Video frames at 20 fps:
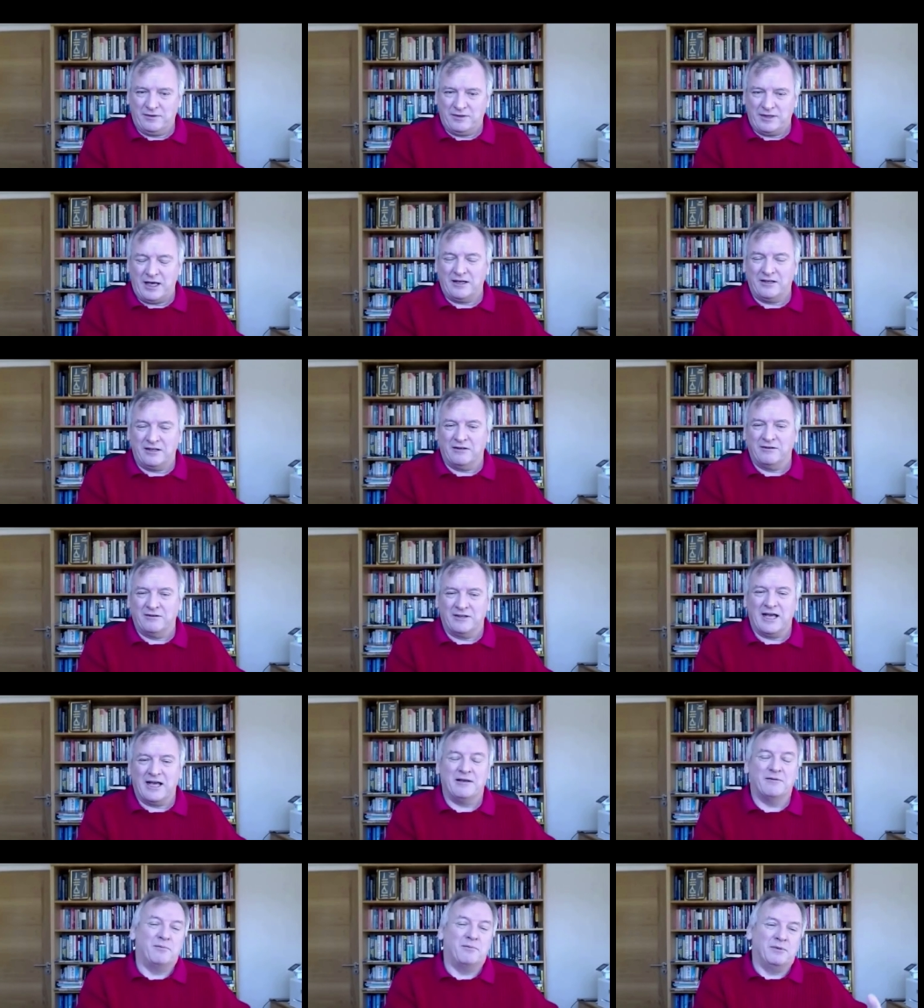current
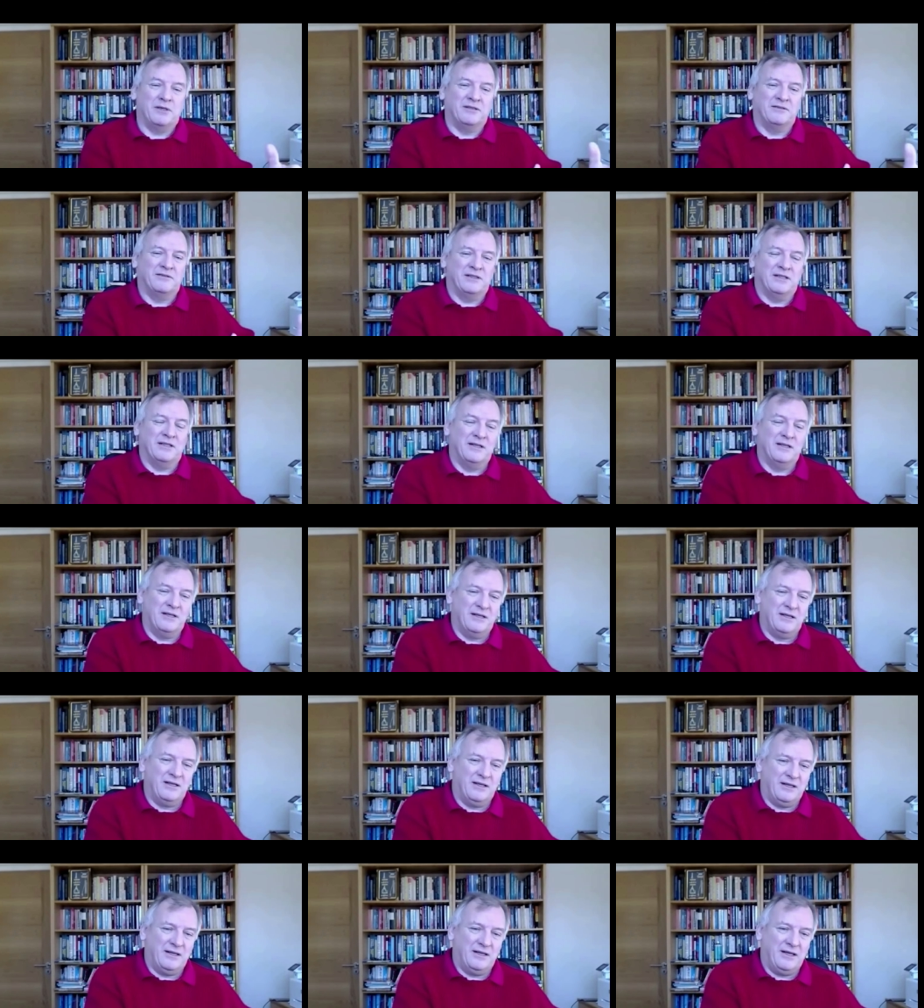capability
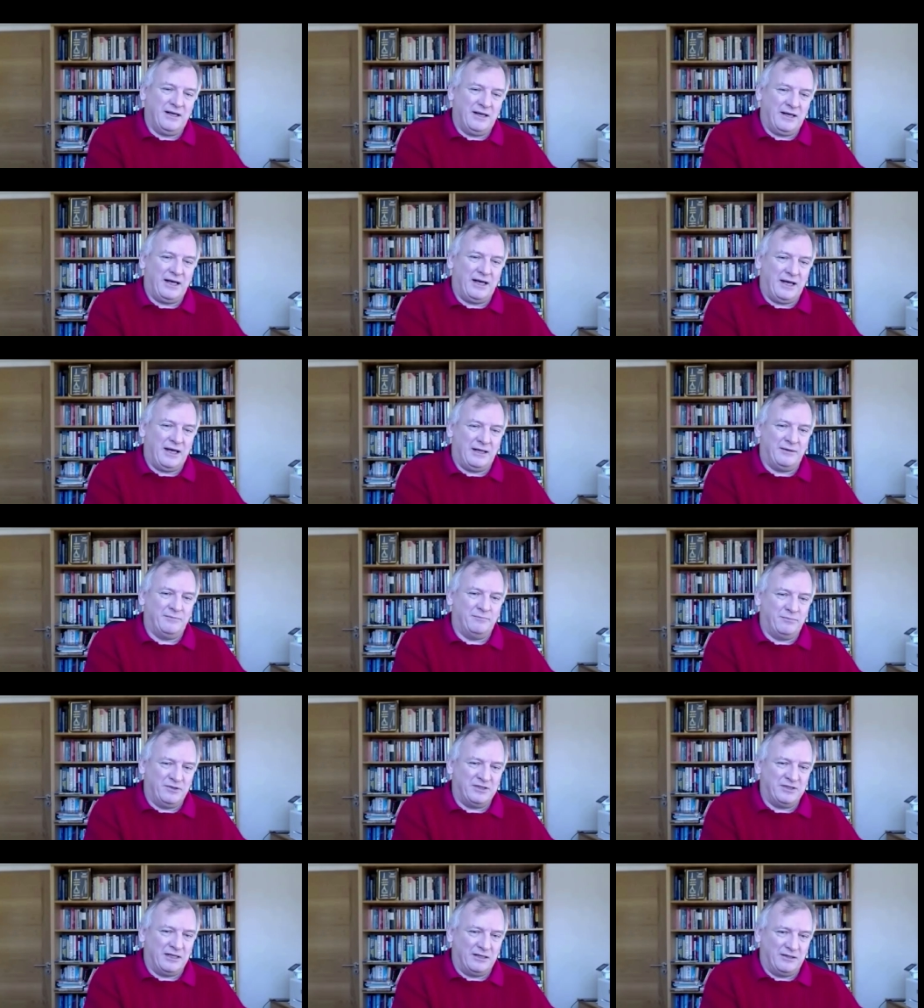and
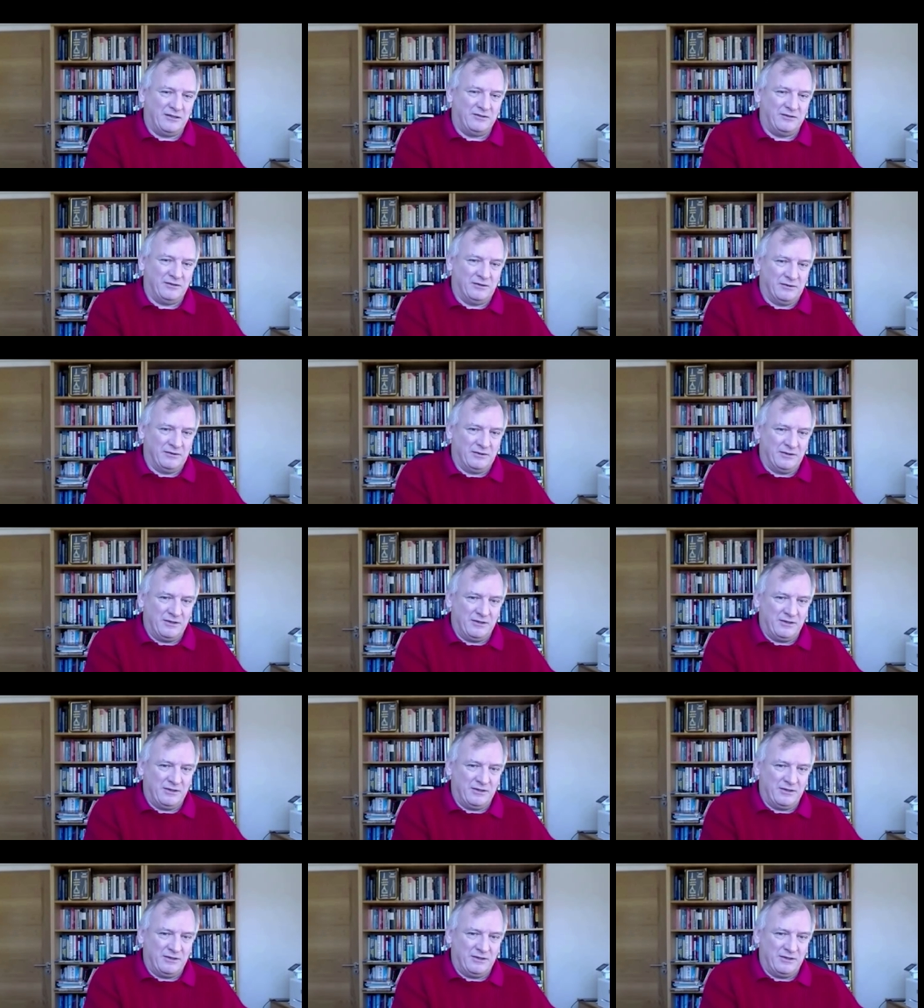potential.